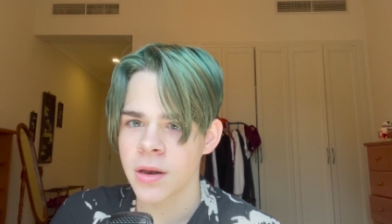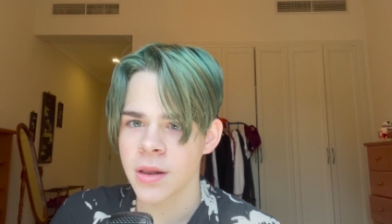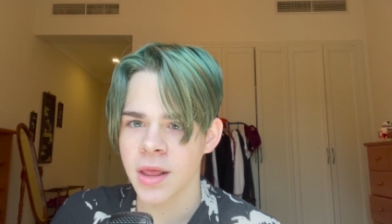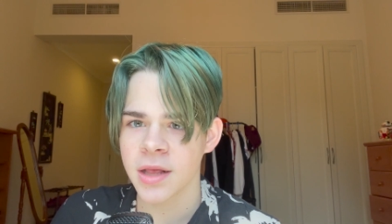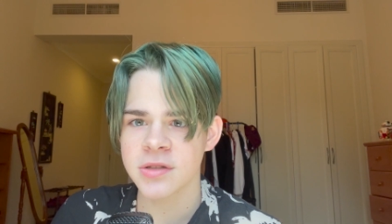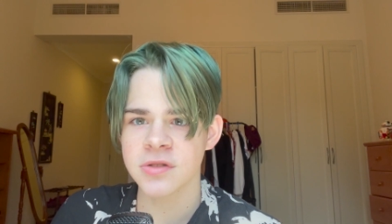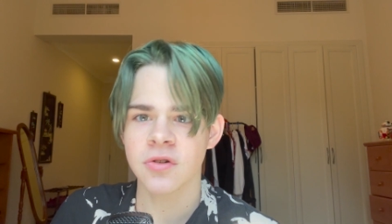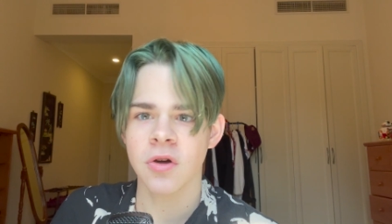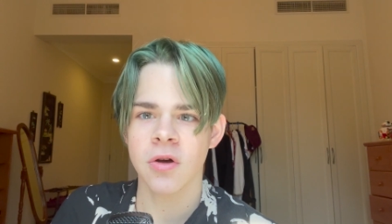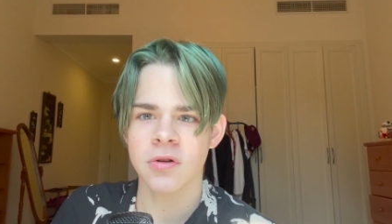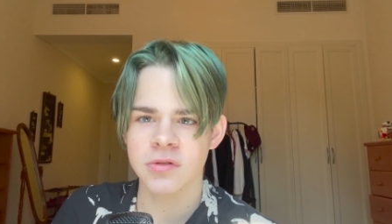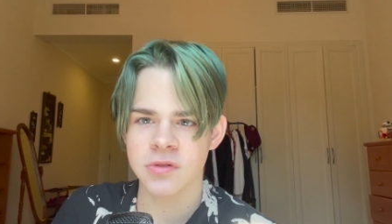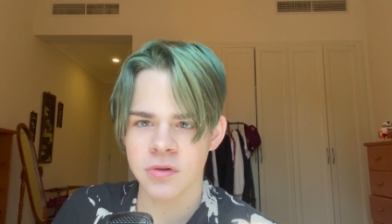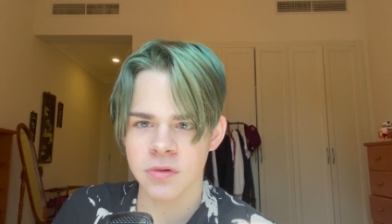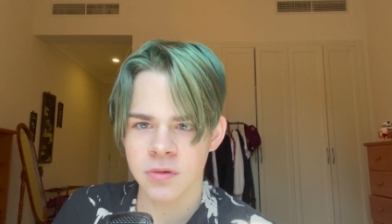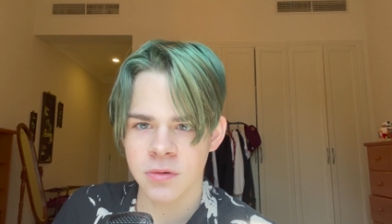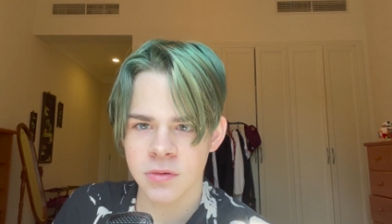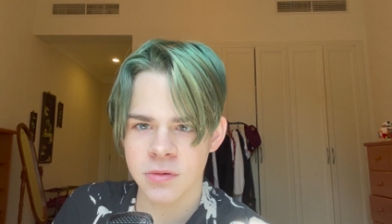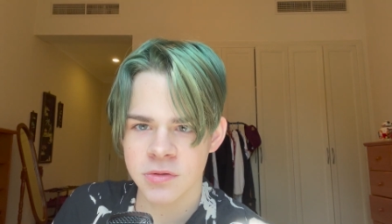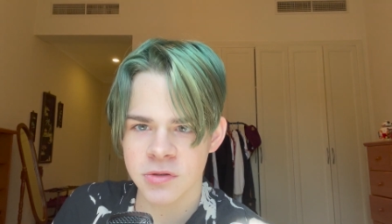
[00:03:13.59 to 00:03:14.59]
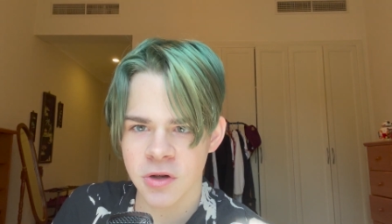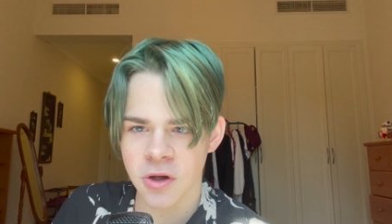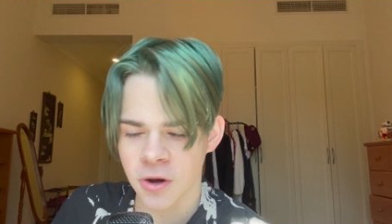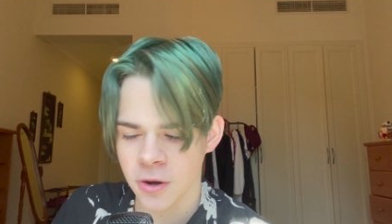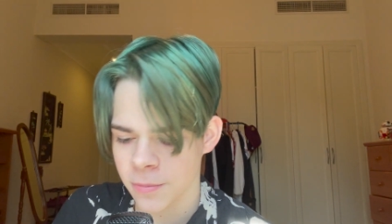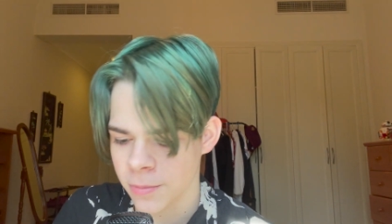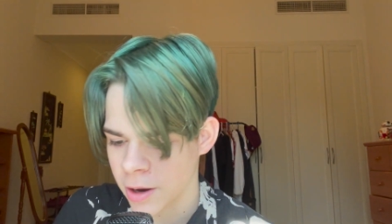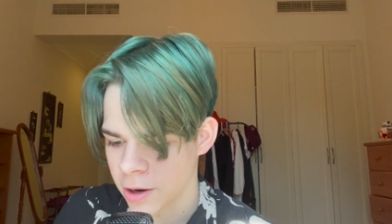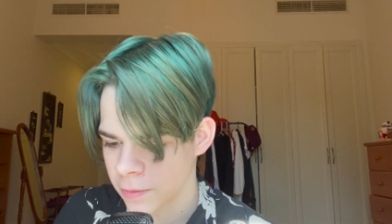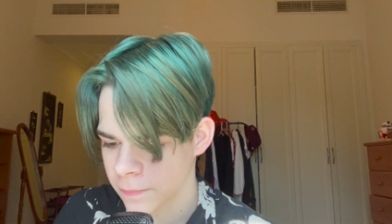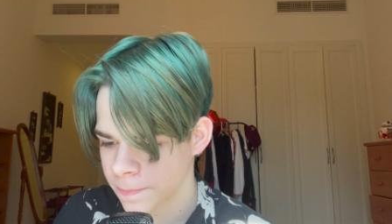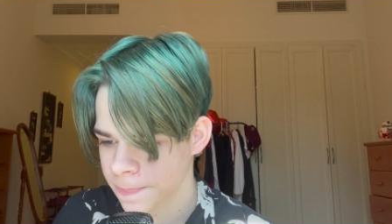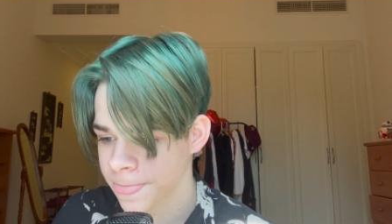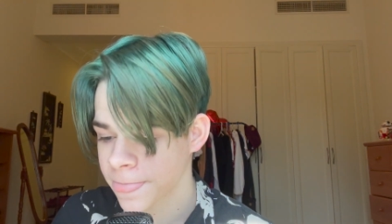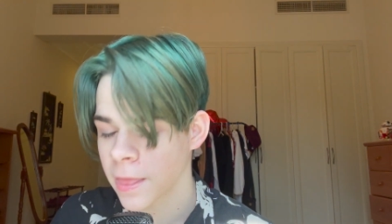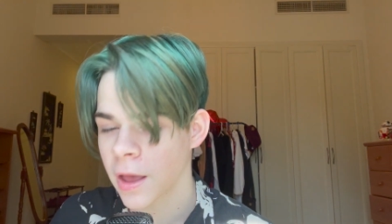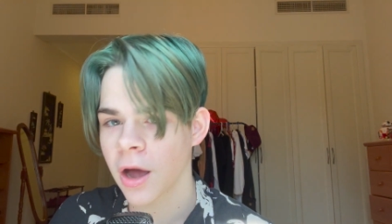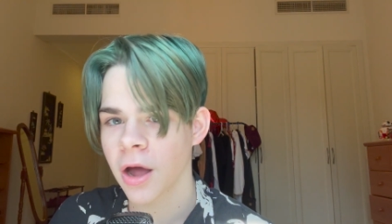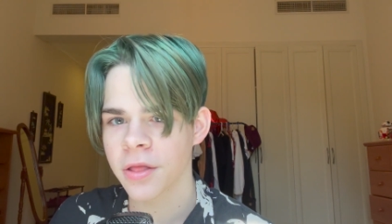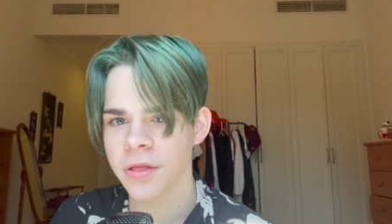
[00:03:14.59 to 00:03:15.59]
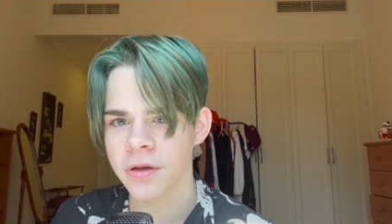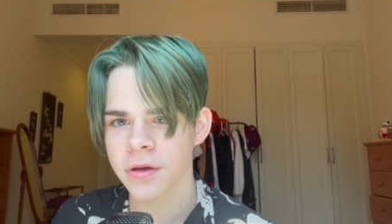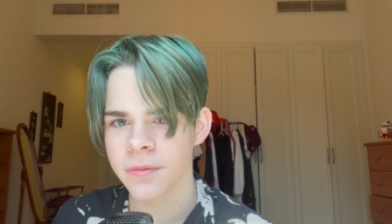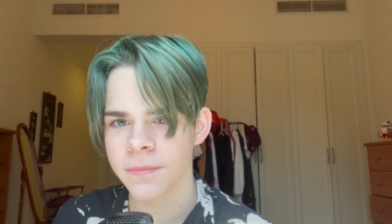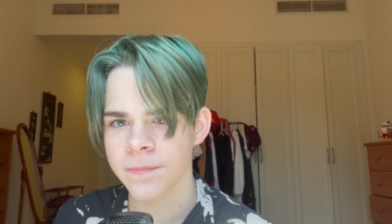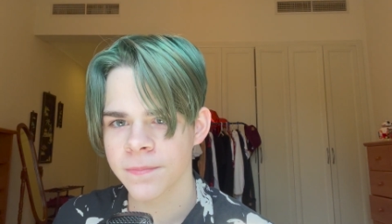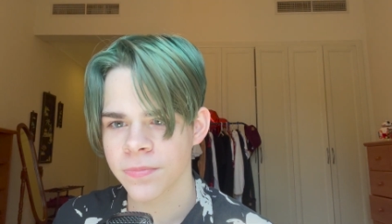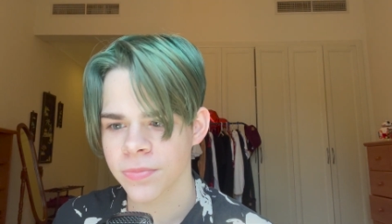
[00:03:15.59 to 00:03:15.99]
Let's also talk about other